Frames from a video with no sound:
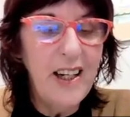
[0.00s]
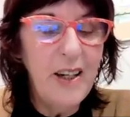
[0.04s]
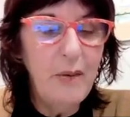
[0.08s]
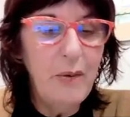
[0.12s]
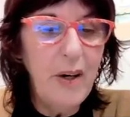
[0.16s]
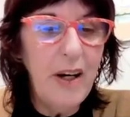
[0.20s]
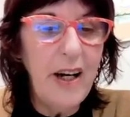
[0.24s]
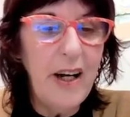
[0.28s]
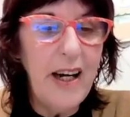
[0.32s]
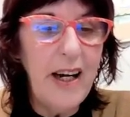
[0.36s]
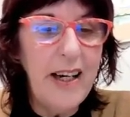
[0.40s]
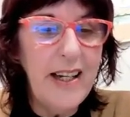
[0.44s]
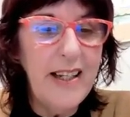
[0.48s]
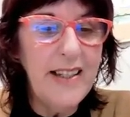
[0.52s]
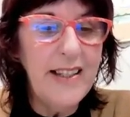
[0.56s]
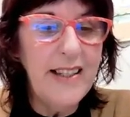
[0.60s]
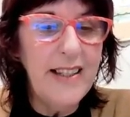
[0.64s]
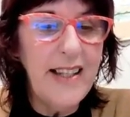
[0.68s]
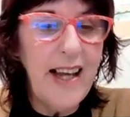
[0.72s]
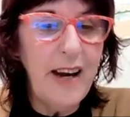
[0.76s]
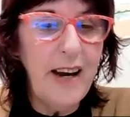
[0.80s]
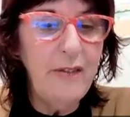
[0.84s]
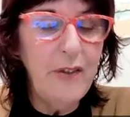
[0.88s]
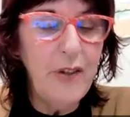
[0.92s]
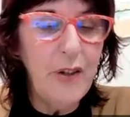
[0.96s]
where it is
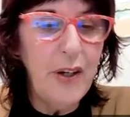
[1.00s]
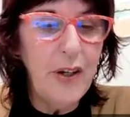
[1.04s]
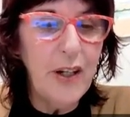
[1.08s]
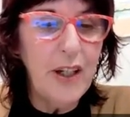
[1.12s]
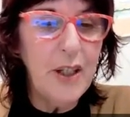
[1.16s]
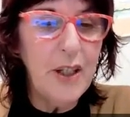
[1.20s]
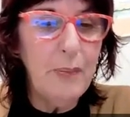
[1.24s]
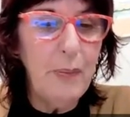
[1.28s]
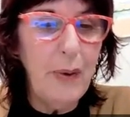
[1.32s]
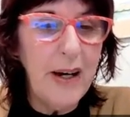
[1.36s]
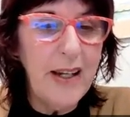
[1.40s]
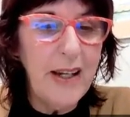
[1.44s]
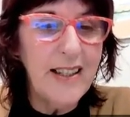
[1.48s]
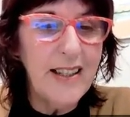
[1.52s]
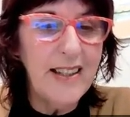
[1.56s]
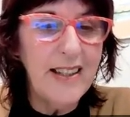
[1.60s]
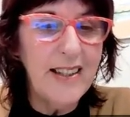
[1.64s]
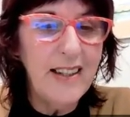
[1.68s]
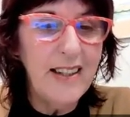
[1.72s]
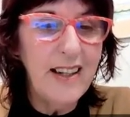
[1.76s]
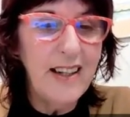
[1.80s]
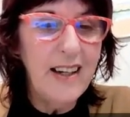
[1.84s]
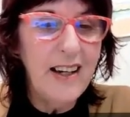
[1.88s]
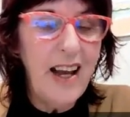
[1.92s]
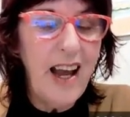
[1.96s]
safe to express
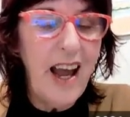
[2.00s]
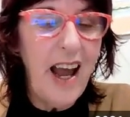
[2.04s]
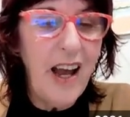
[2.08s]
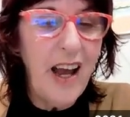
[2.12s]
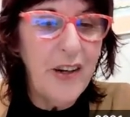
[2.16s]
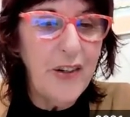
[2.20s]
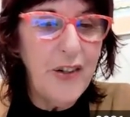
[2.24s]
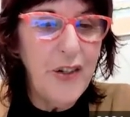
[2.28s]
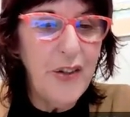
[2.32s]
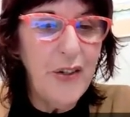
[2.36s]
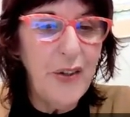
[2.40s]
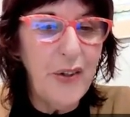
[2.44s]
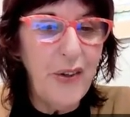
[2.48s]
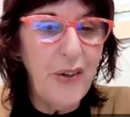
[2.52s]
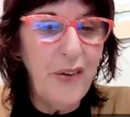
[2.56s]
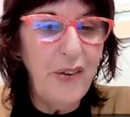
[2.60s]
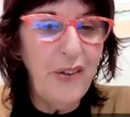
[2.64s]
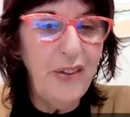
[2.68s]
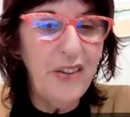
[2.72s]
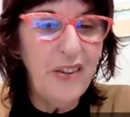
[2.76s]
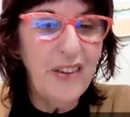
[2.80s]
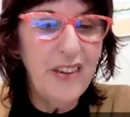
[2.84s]
our truth.